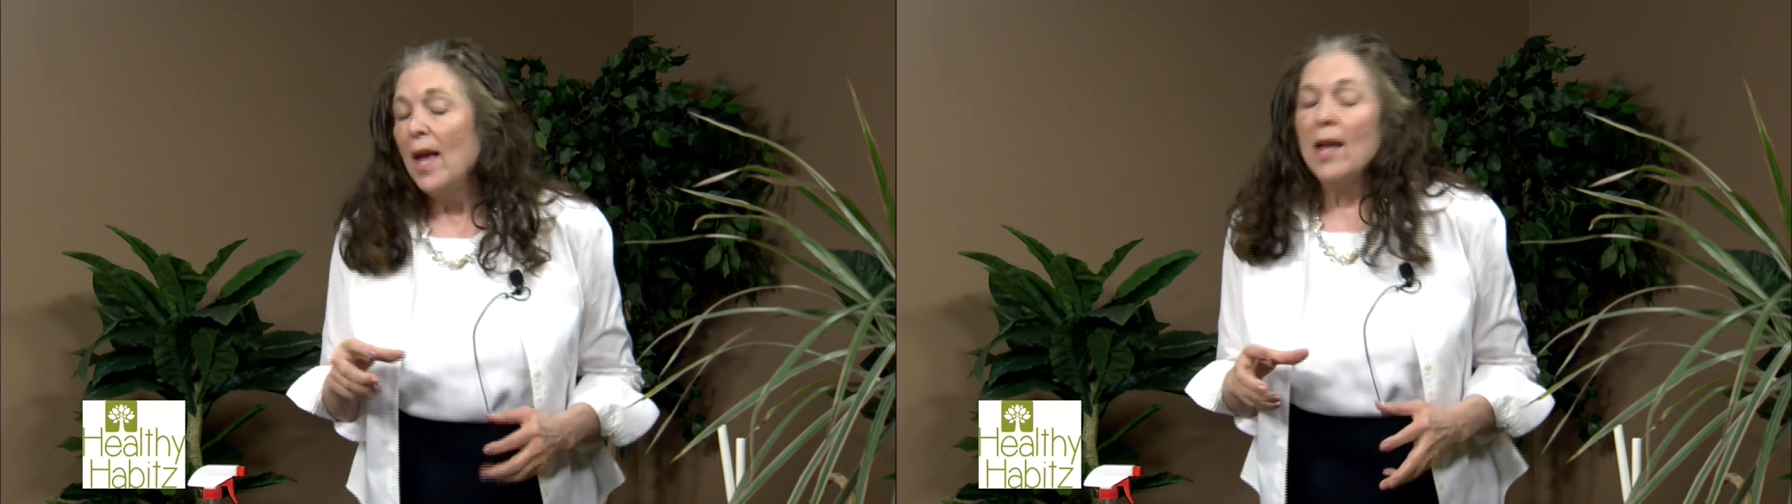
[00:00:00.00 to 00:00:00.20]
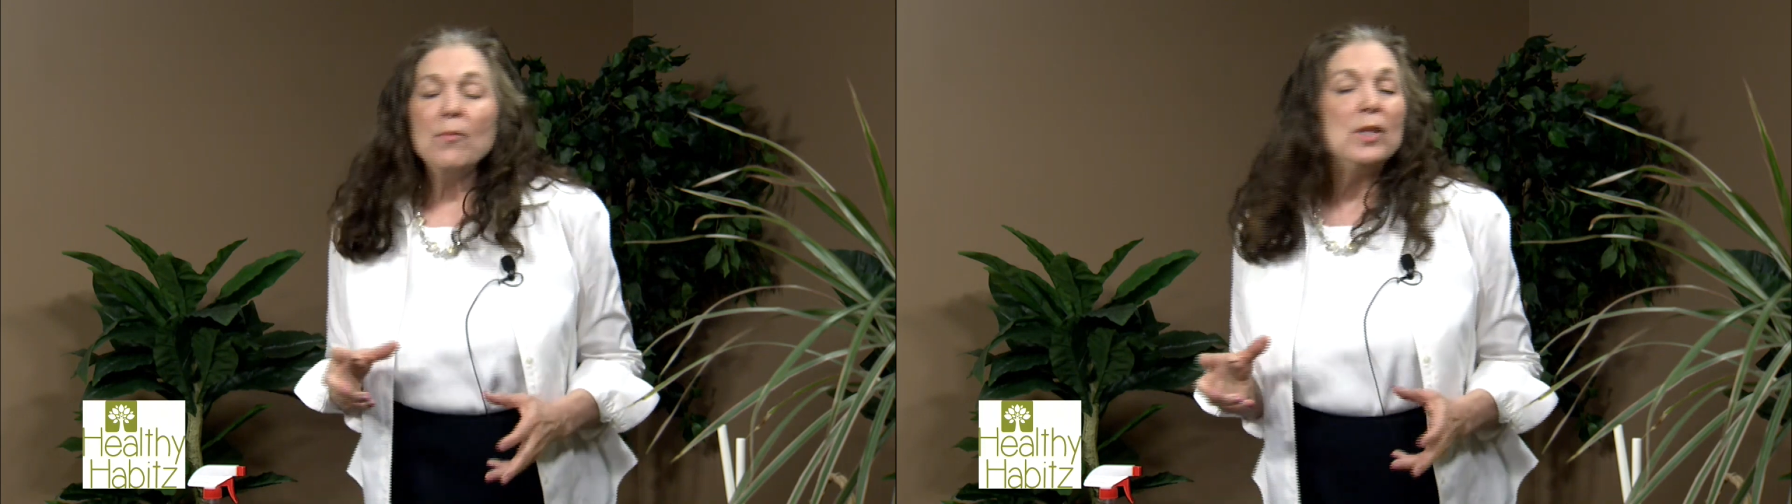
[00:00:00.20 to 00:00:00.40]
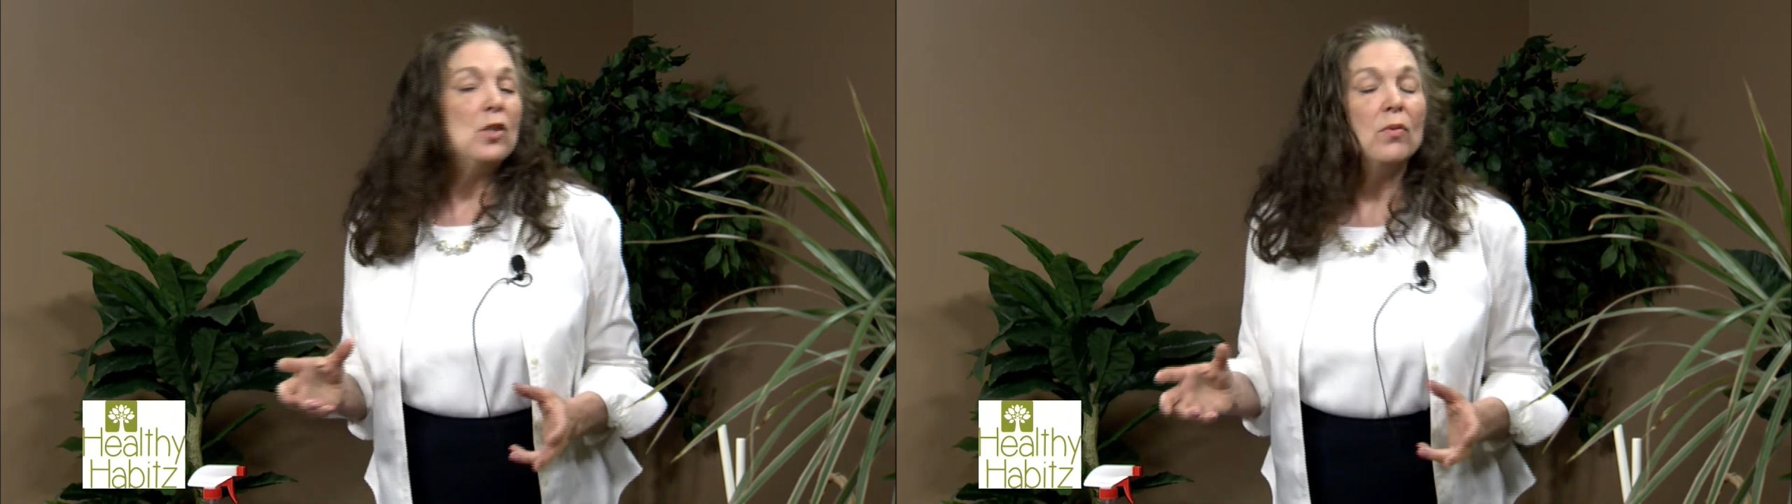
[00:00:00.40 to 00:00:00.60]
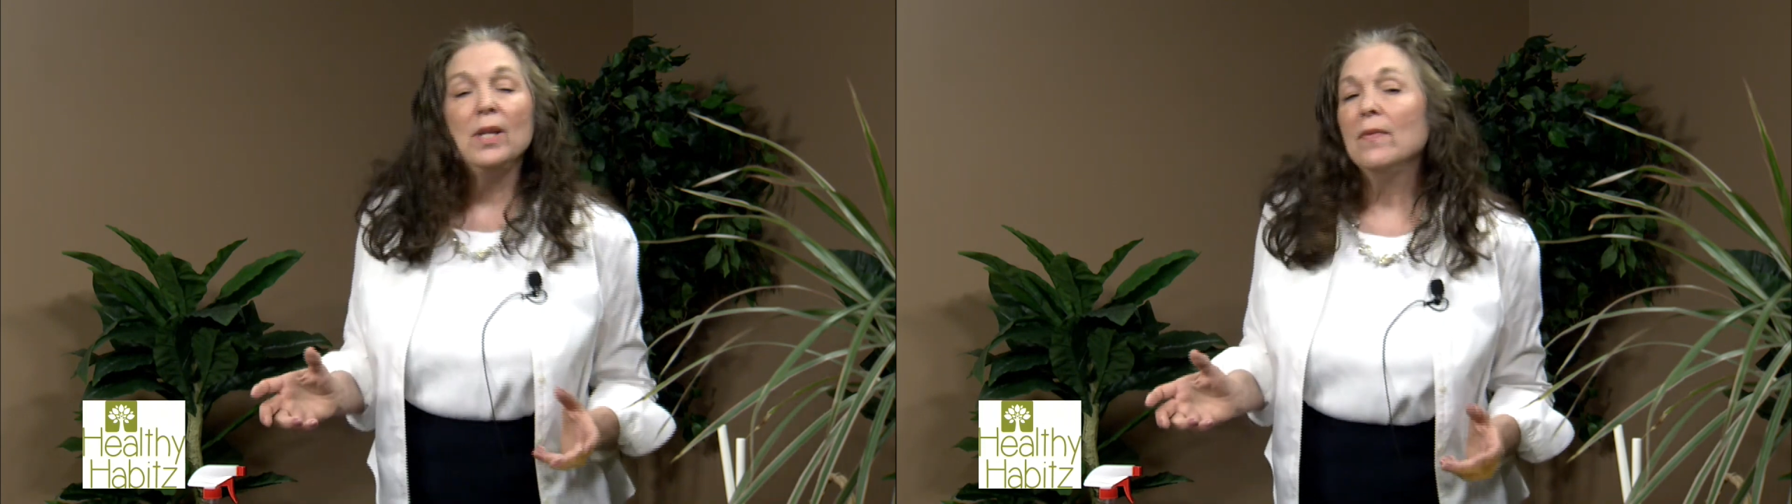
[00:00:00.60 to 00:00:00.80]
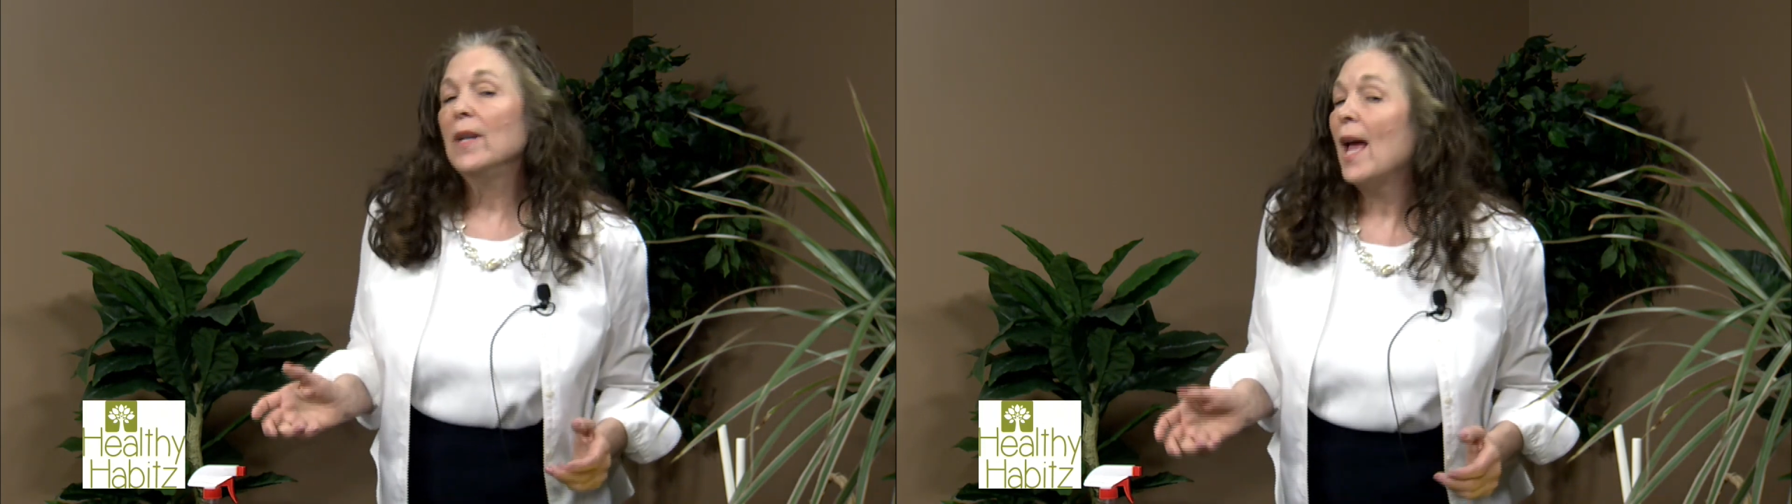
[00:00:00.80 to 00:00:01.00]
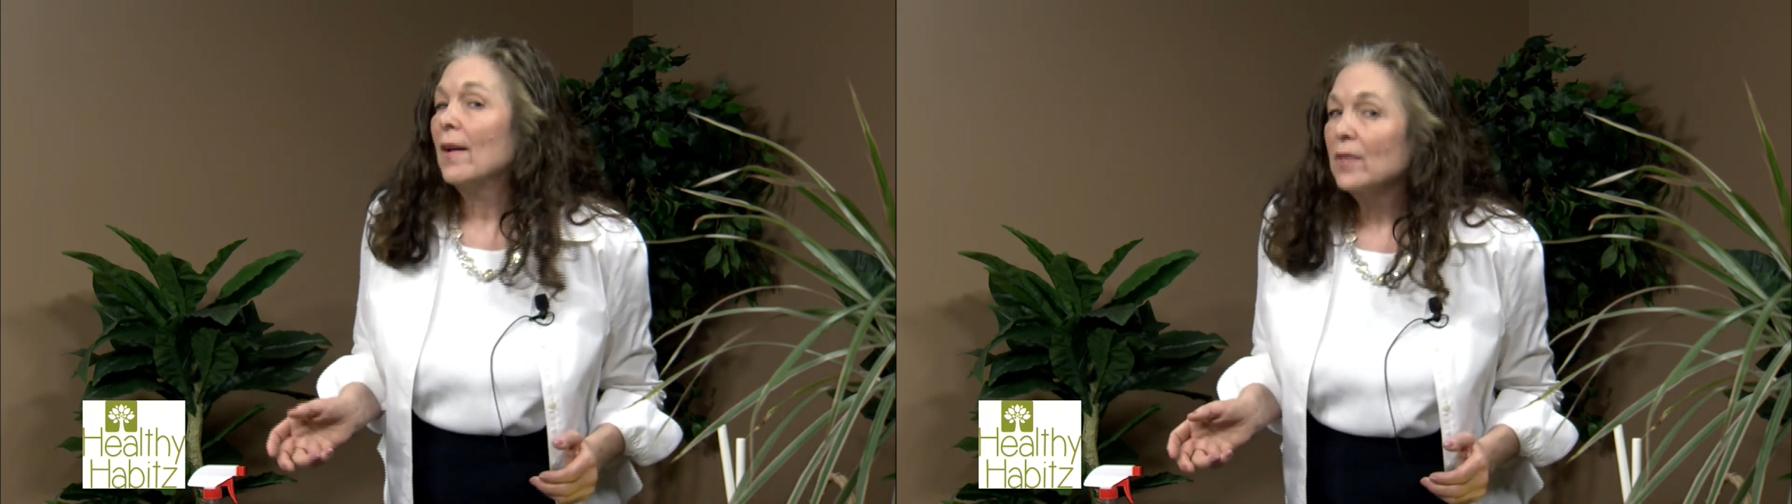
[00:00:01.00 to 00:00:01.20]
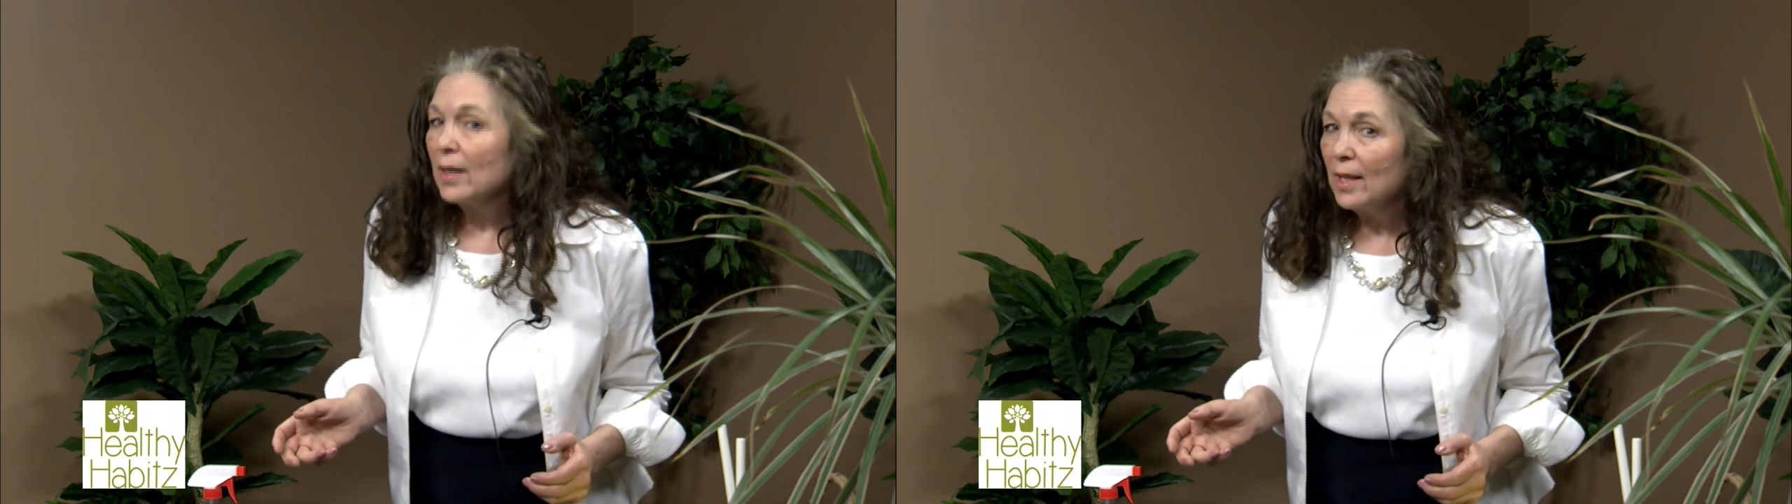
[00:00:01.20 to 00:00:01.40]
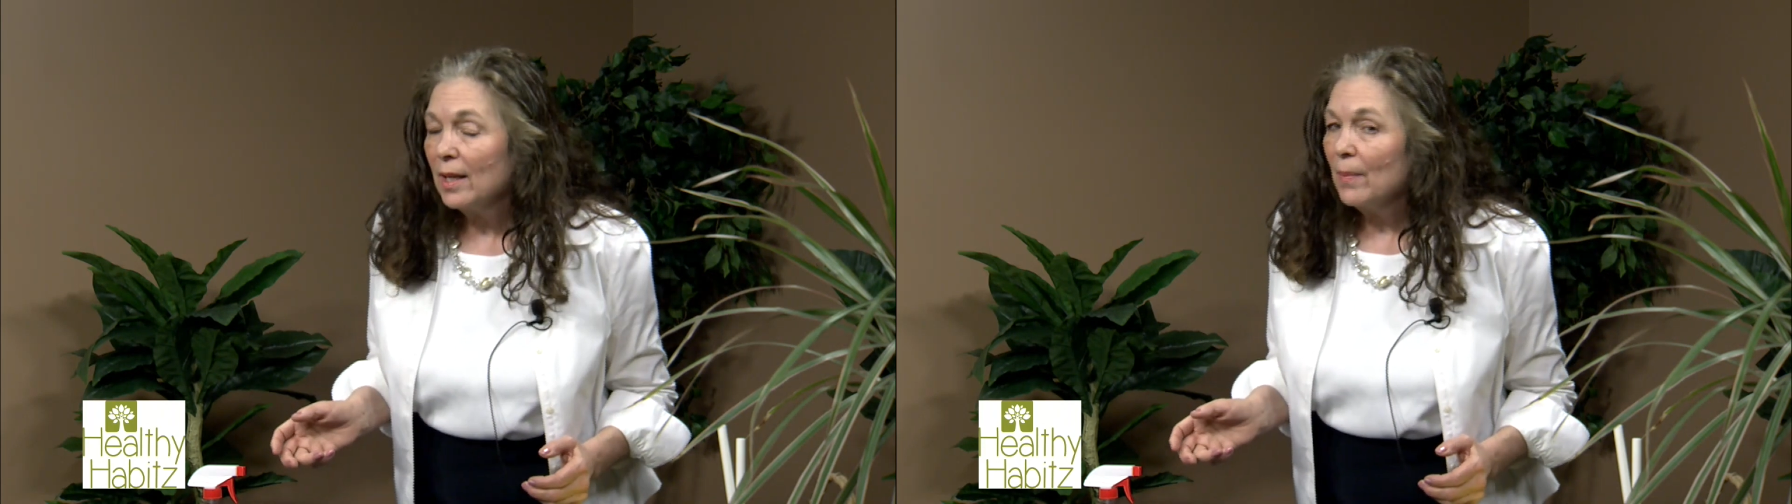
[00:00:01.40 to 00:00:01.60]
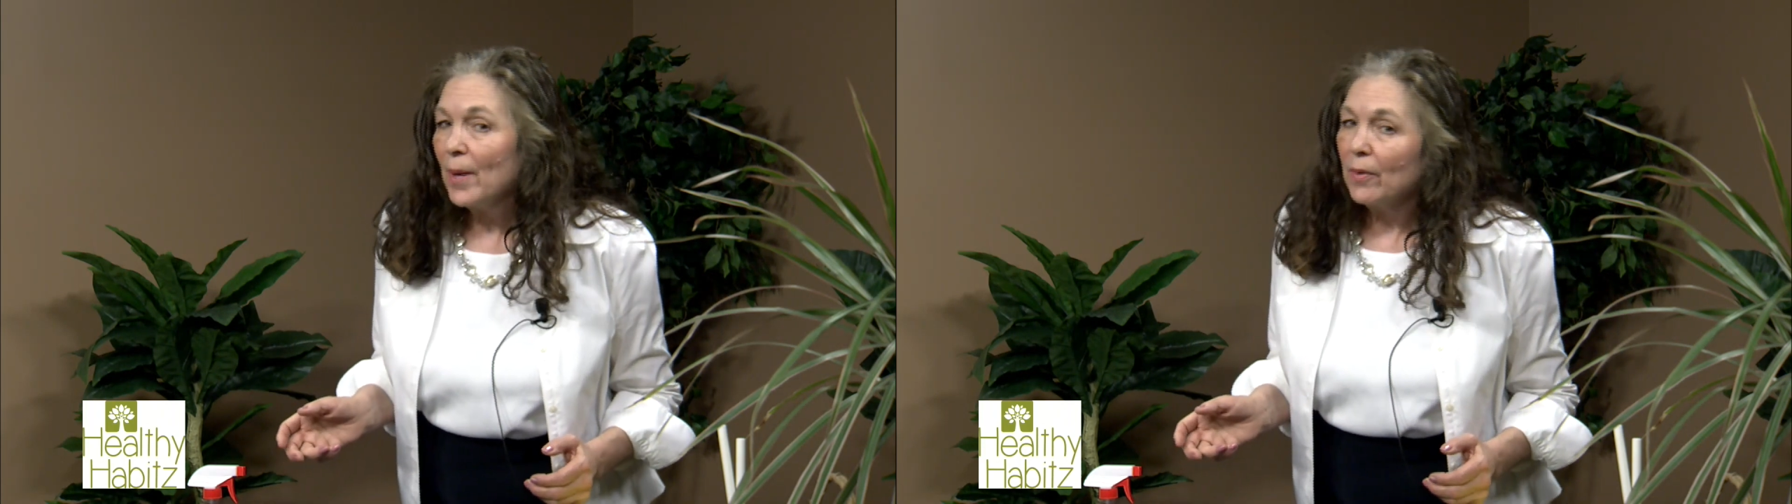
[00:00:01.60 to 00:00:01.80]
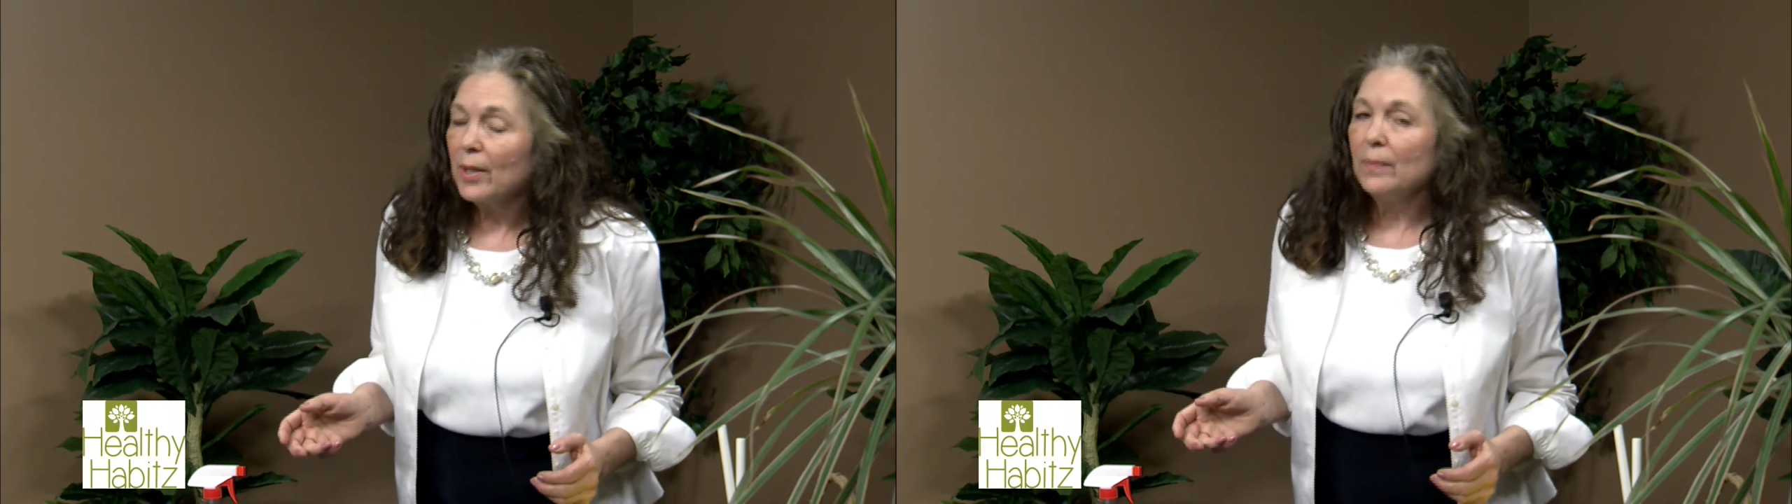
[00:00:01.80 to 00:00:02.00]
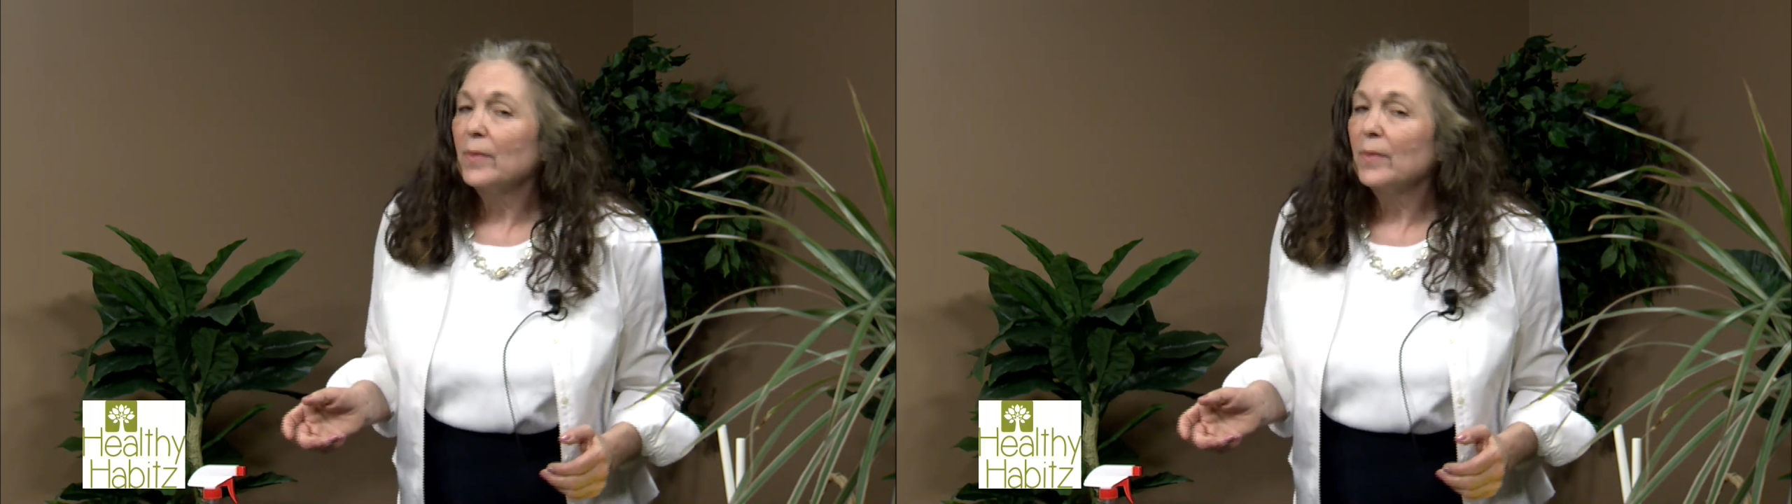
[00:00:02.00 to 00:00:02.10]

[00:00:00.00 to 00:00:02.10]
And we don't even have to think about it.